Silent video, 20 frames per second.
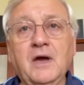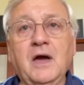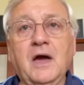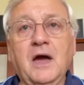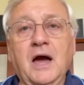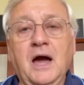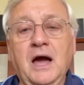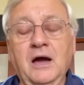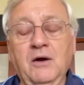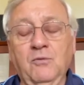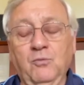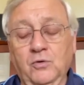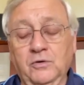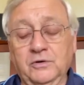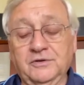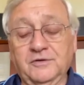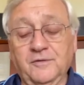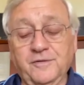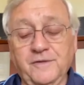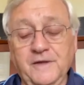I want to
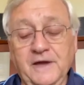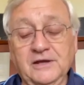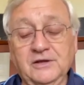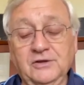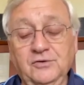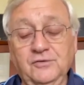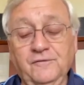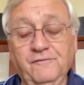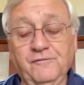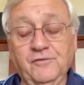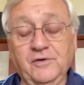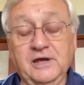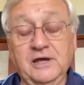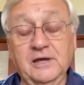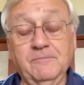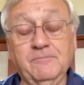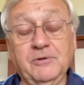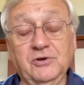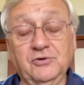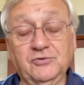thank you for
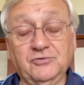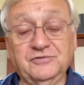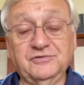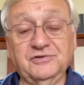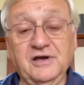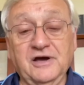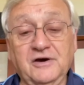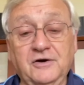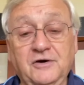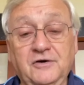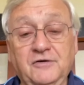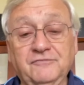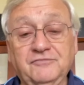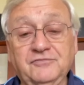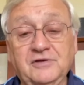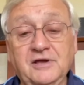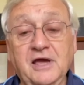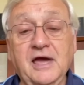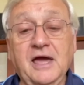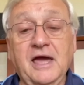keeping yourselves
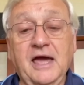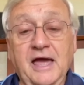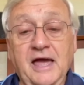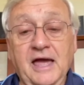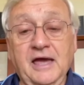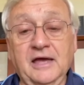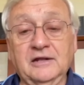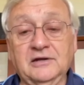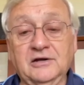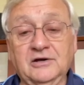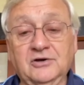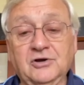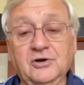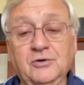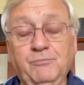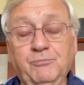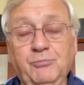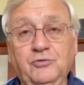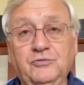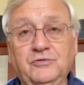and our
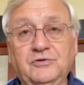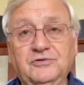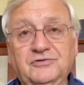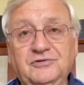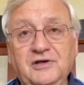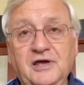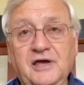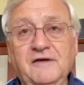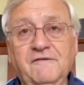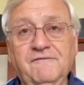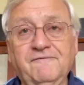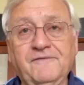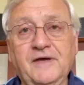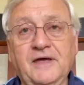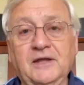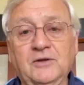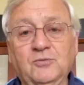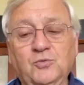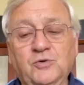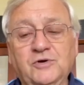kupuna safe
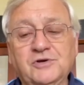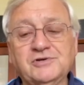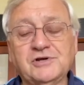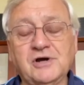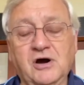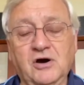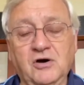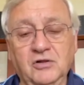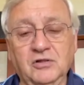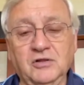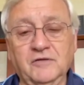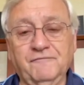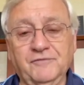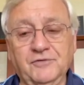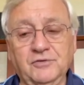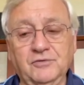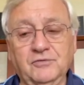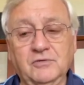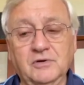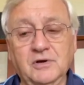and wish all of
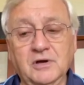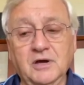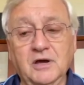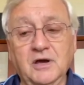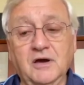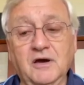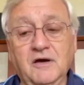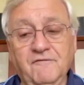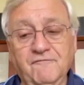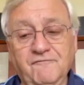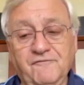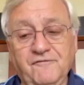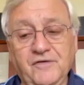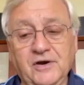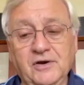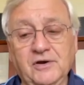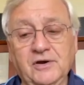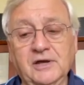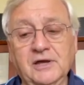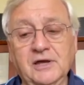you a
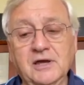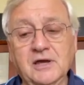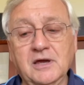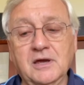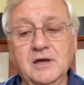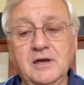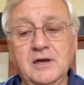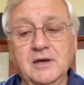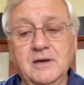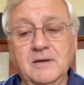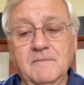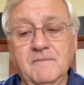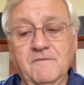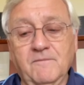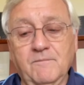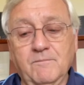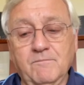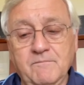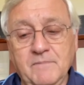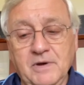very
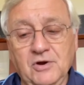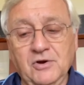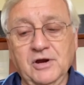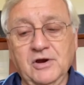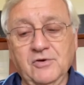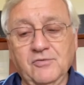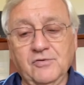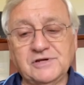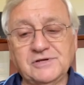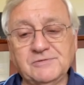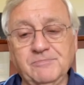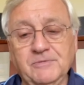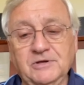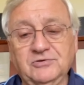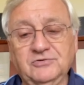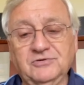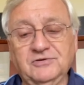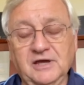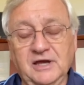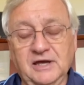Merry
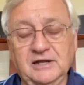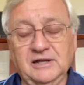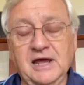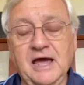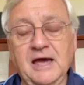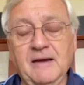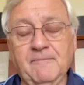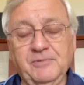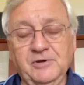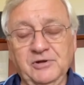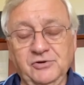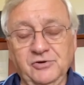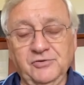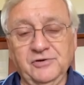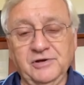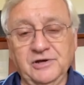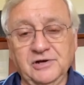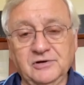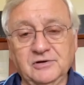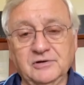Christmas and Happy New
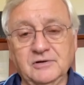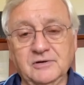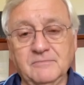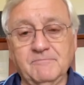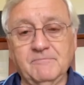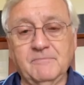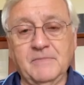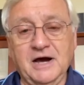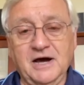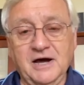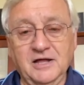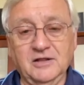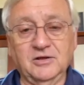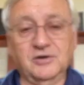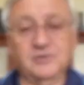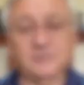Year. Mahalo.